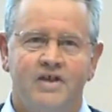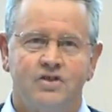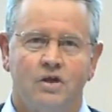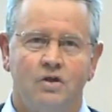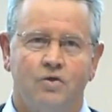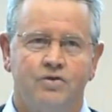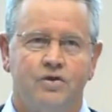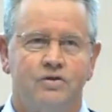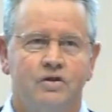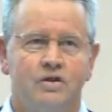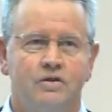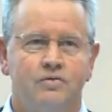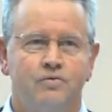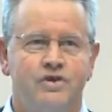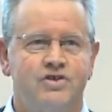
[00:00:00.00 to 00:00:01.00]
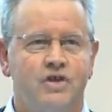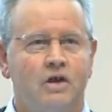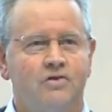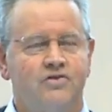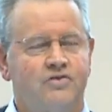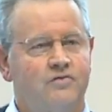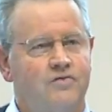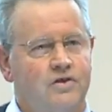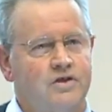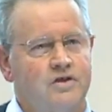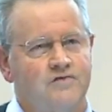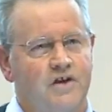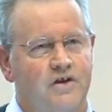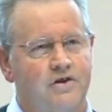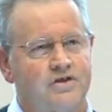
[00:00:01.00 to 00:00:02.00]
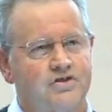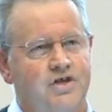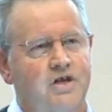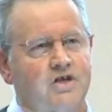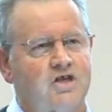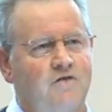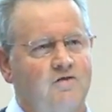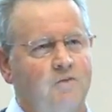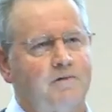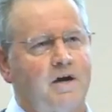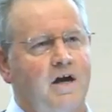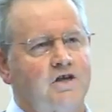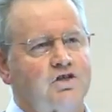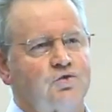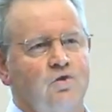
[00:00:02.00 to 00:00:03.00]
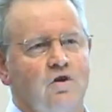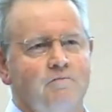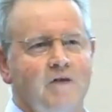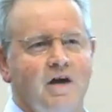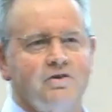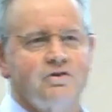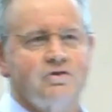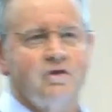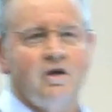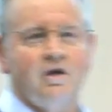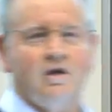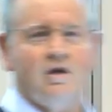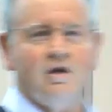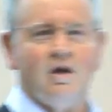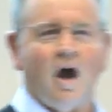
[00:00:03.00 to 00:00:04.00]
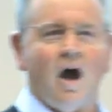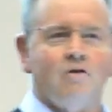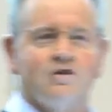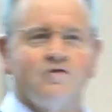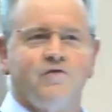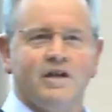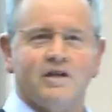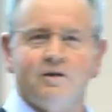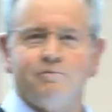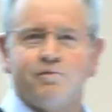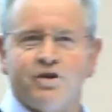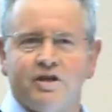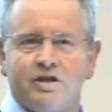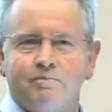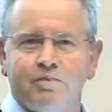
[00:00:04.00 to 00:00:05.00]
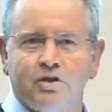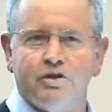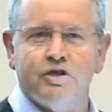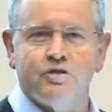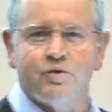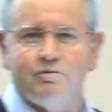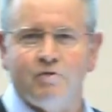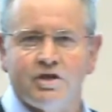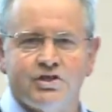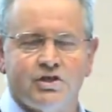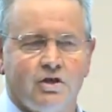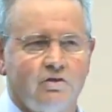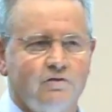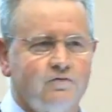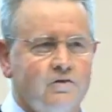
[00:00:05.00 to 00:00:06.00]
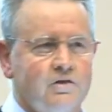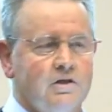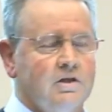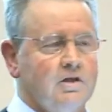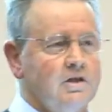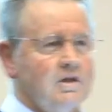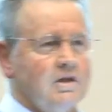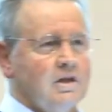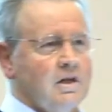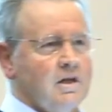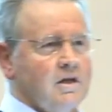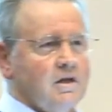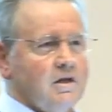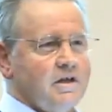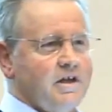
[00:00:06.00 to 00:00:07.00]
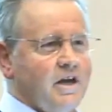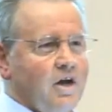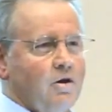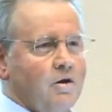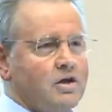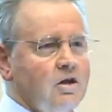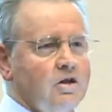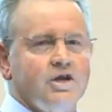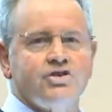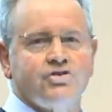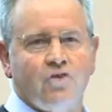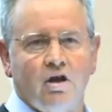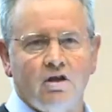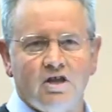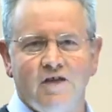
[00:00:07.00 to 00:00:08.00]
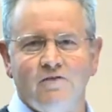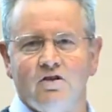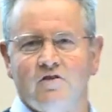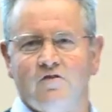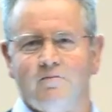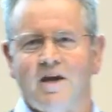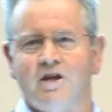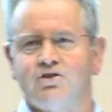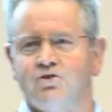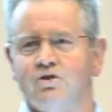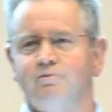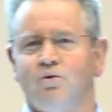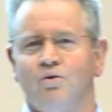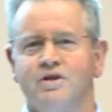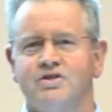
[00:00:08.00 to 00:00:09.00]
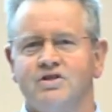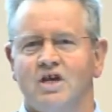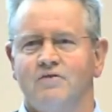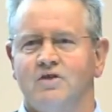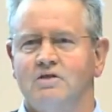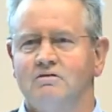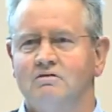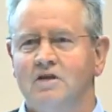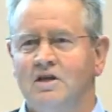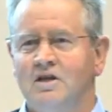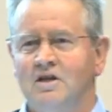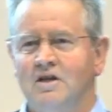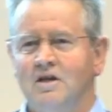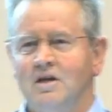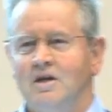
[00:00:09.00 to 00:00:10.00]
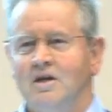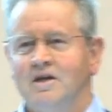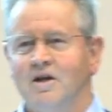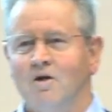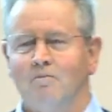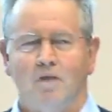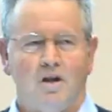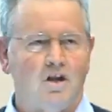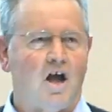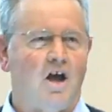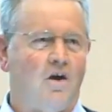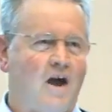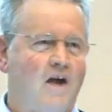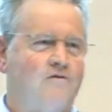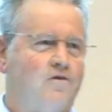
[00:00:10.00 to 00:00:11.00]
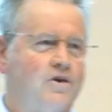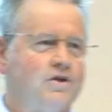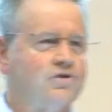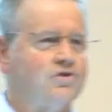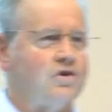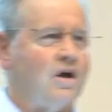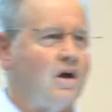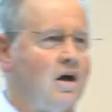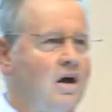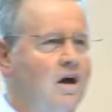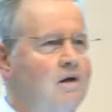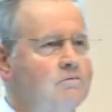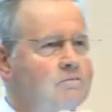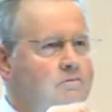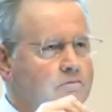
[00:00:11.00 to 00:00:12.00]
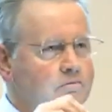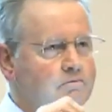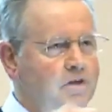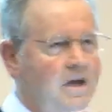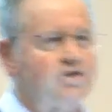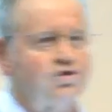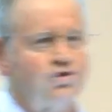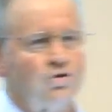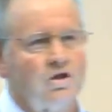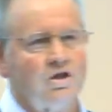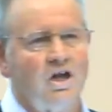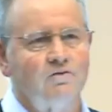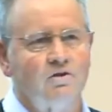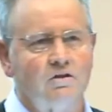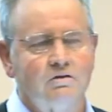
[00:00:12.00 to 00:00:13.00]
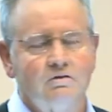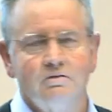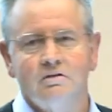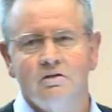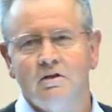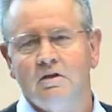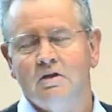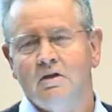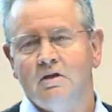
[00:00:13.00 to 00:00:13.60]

as I looked at the results of these various things over the past 12 months, I was feeling pretty pleased with myself. A cholesterol level of about 2.7, below average blood sugar level,